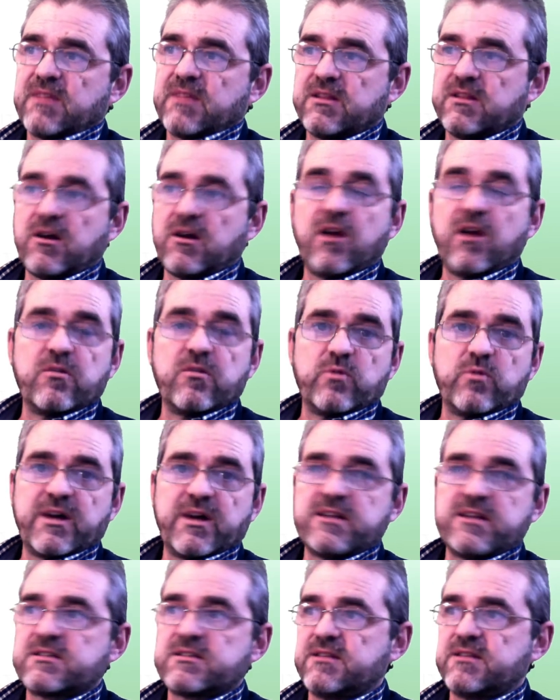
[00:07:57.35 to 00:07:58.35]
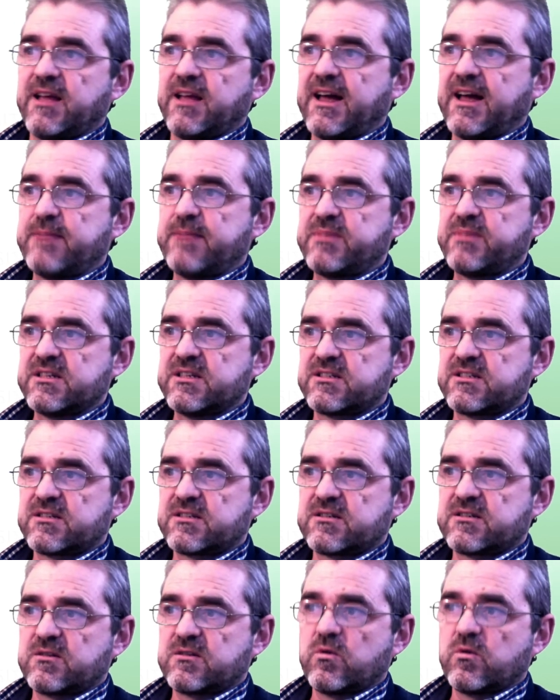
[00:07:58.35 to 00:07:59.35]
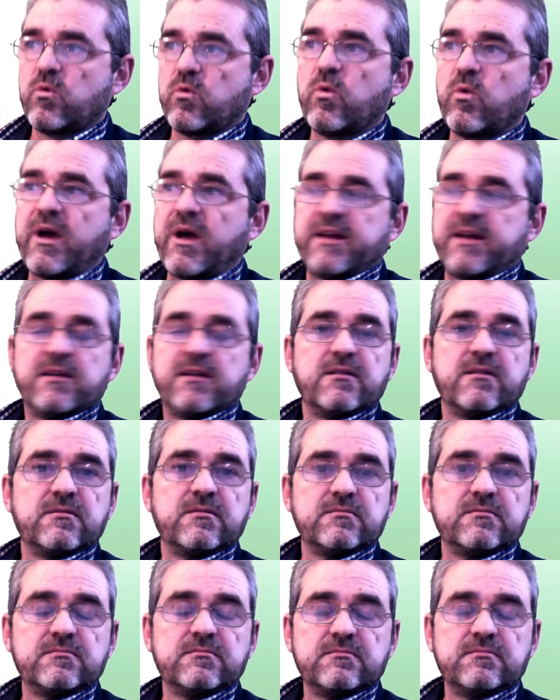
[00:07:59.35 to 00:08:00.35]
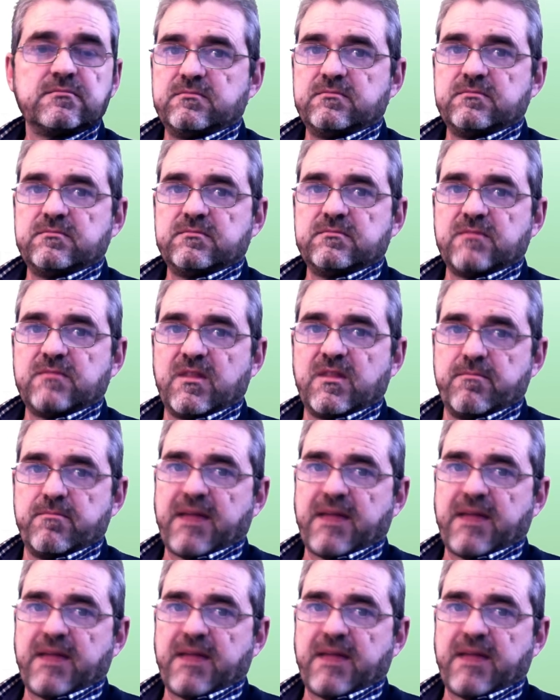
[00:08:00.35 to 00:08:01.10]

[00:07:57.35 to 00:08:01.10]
and otherwise the gap is 1. The